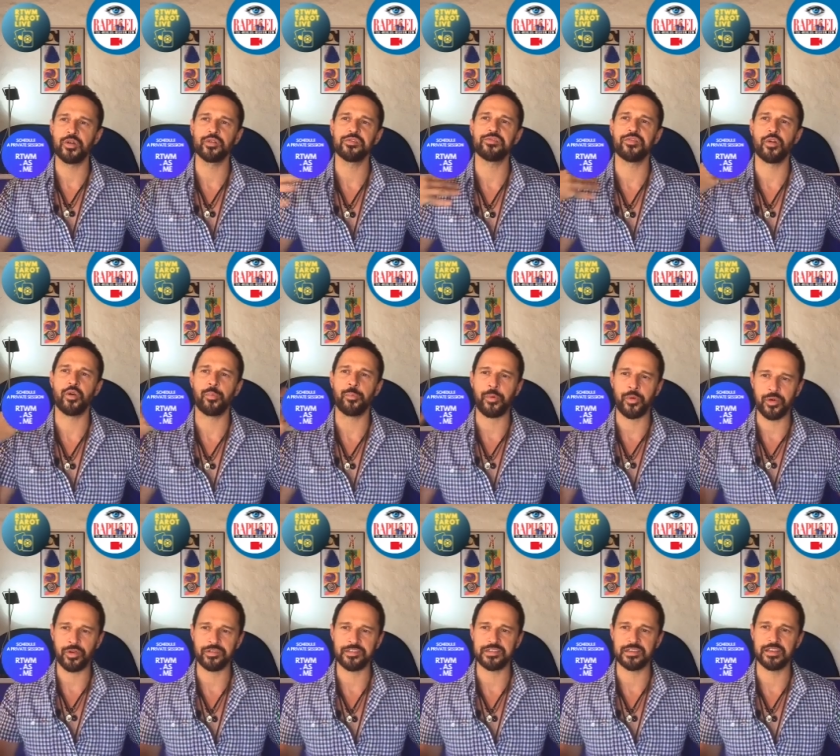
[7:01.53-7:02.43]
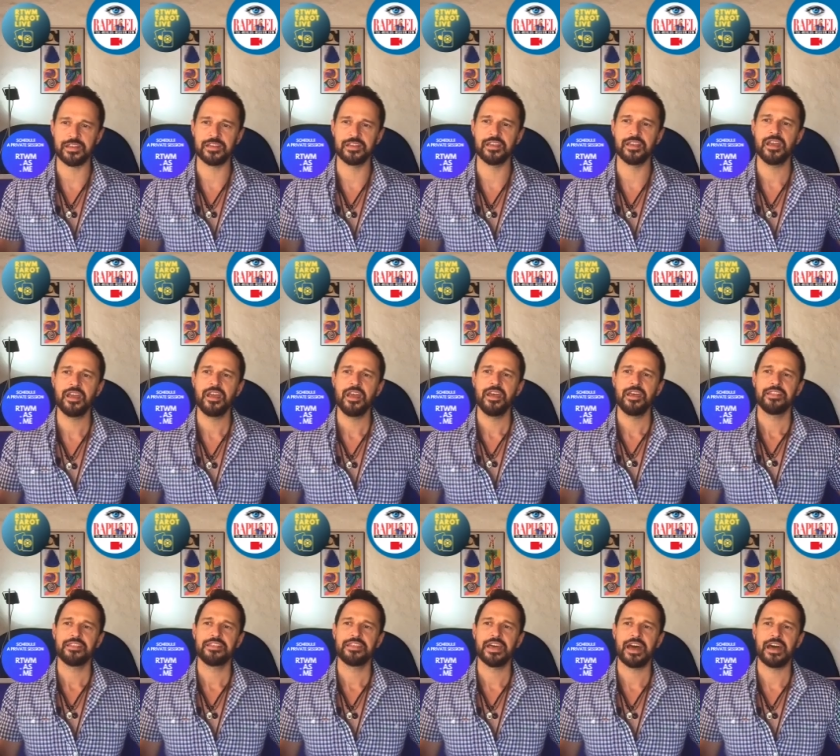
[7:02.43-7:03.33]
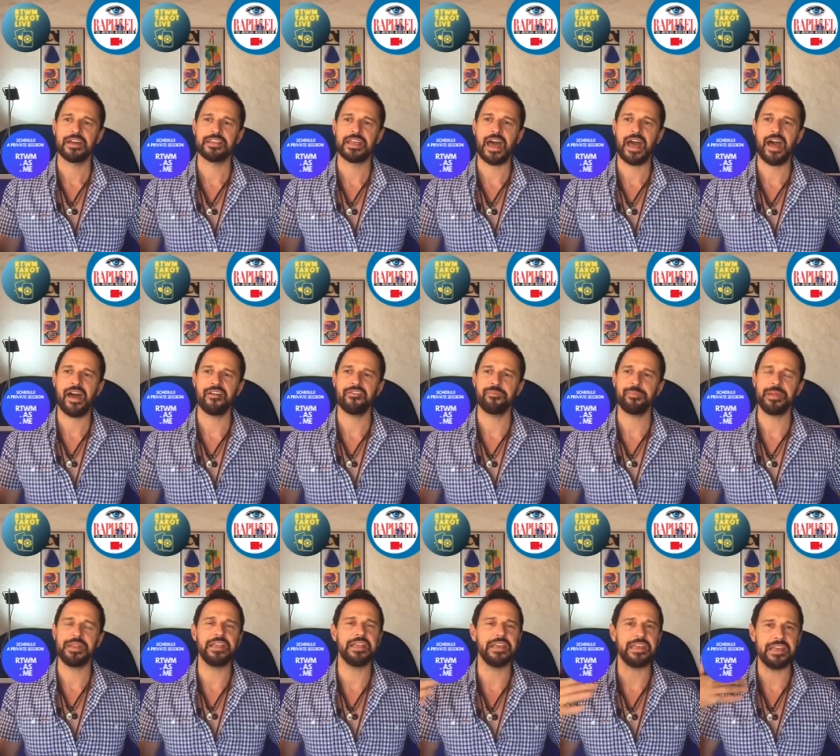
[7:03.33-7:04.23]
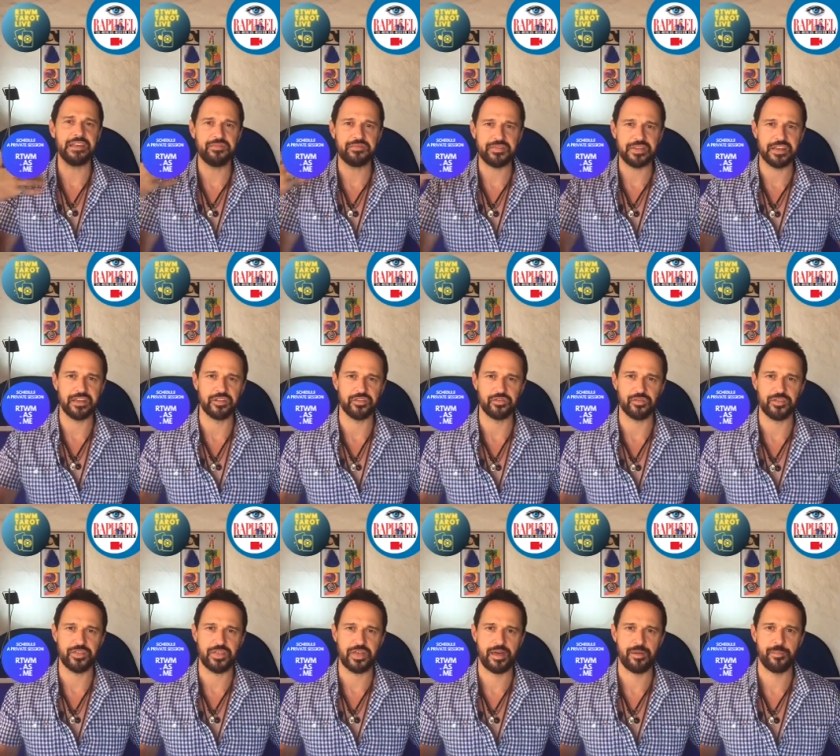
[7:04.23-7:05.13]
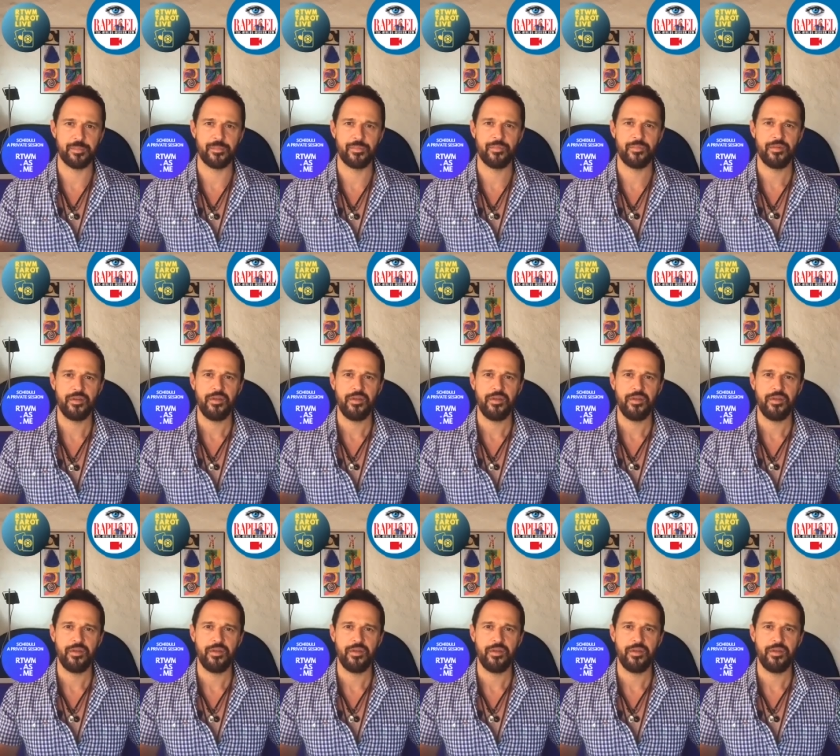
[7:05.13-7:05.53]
for a person that have been giving to them.